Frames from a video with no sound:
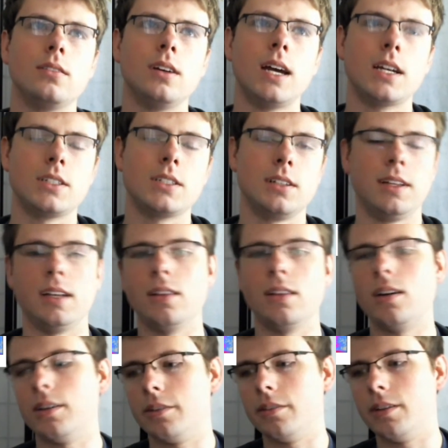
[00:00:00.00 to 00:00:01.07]
actually a
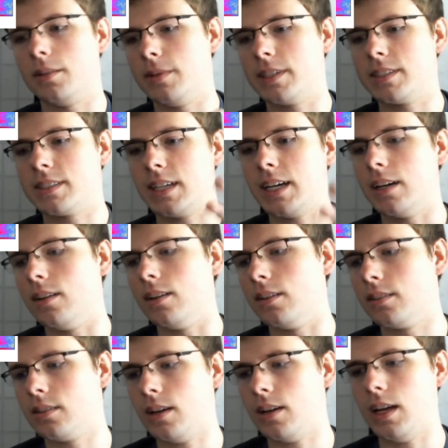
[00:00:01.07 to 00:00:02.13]
logarithmic scale,
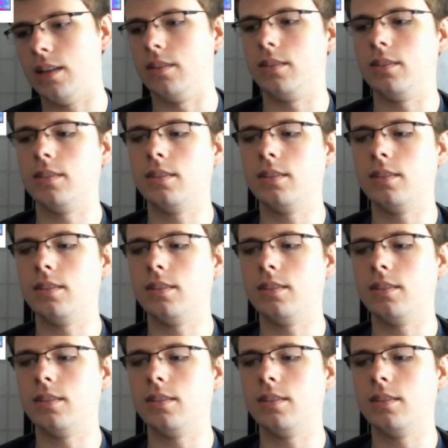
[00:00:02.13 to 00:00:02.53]
and